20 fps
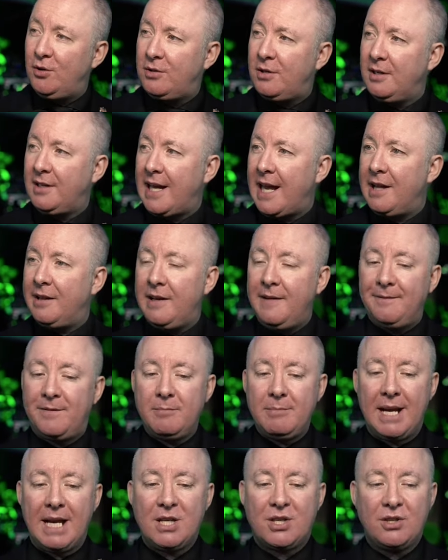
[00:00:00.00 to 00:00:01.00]
can get the
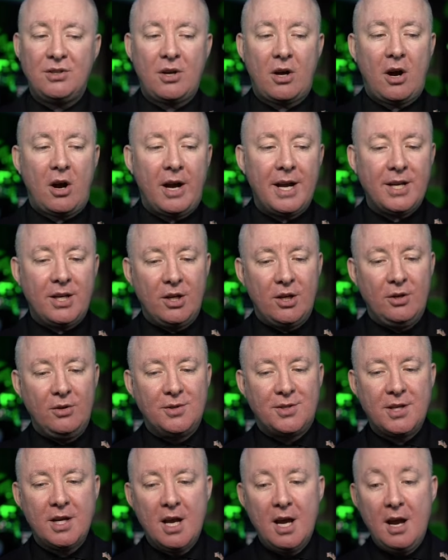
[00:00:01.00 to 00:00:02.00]
information that I
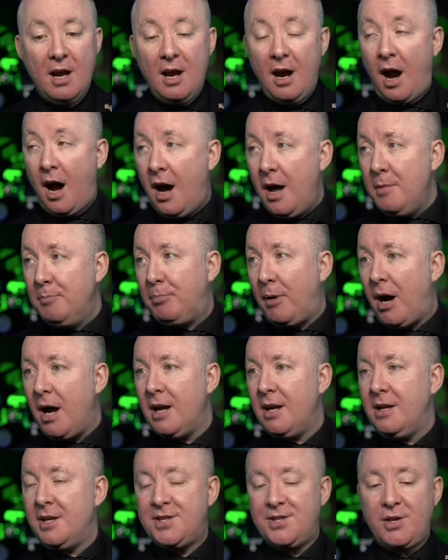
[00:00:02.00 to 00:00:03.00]
use,
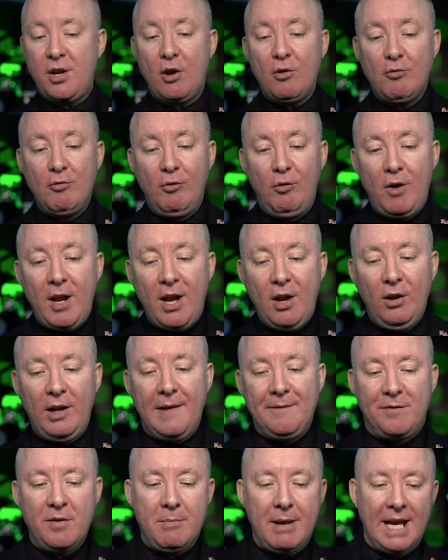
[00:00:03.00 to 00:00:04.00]
unbiased, real
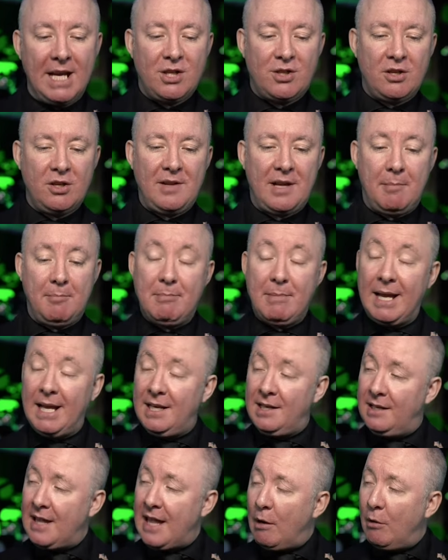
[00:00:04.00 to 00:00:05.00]
information that
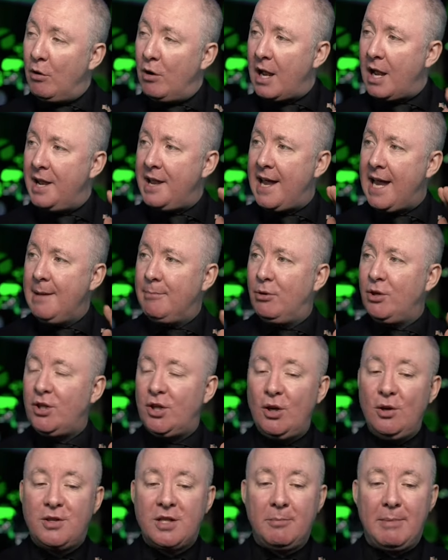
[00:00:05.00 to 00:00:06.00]
will enable
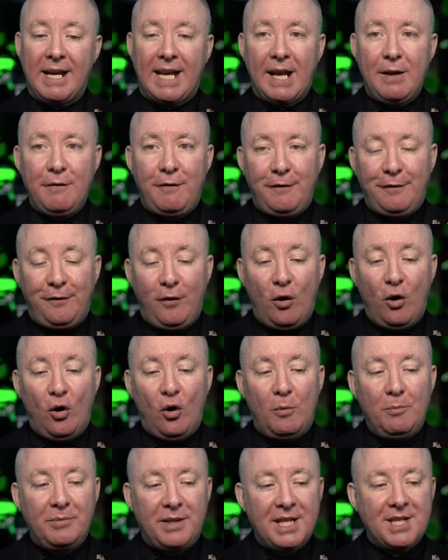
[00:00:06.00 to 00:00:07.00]
you to make
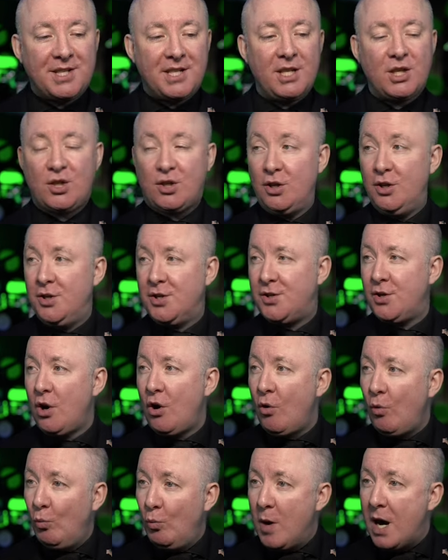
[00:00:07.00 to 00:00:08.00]
informed decisions
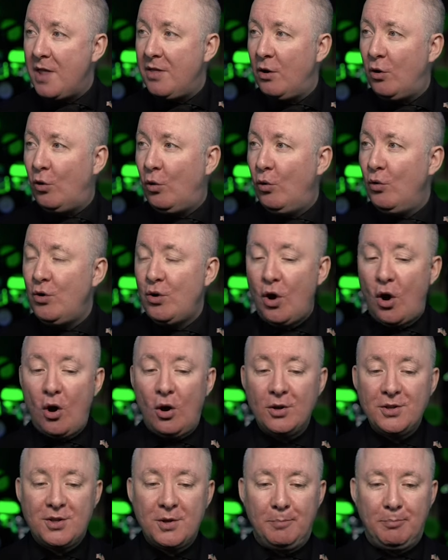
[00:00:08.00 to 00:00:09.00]
whether or
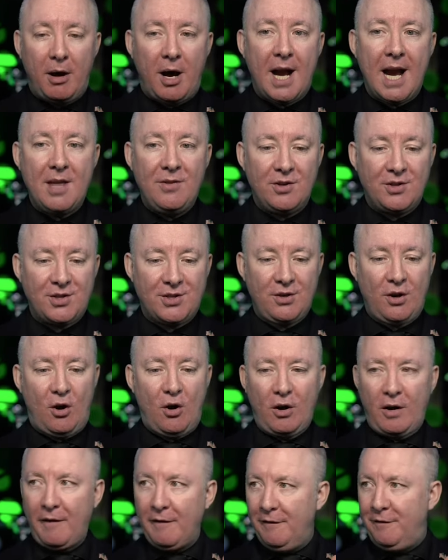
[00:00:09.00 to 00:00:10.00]
not to buy the
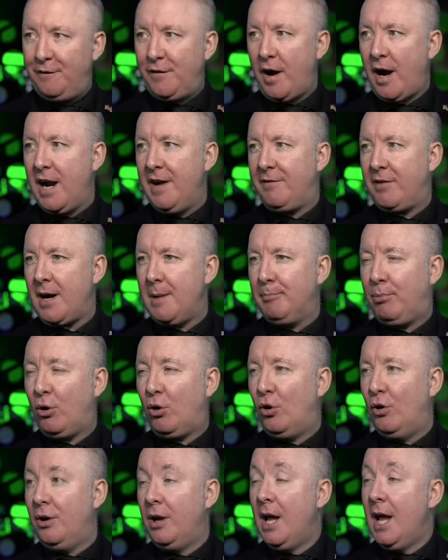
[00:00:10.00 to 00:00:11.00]
stock. Very, very
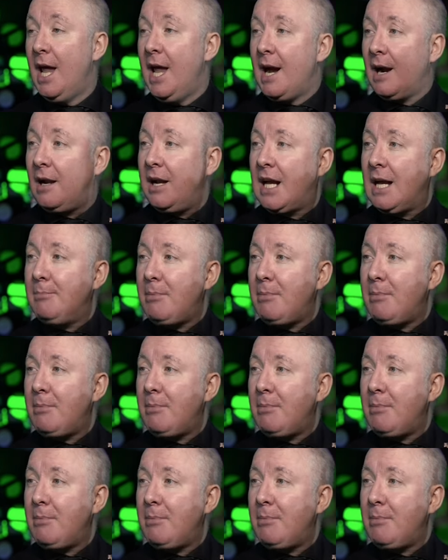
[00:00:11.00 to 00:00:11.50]
important. Click